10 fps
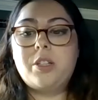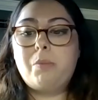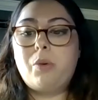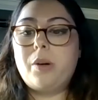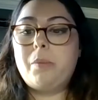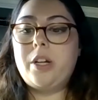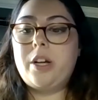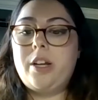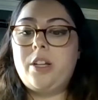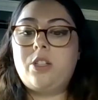is important
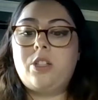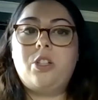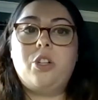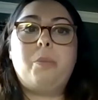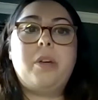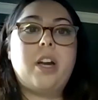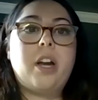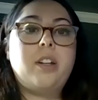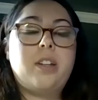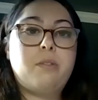because you'll be
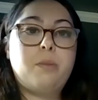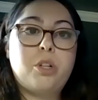getting different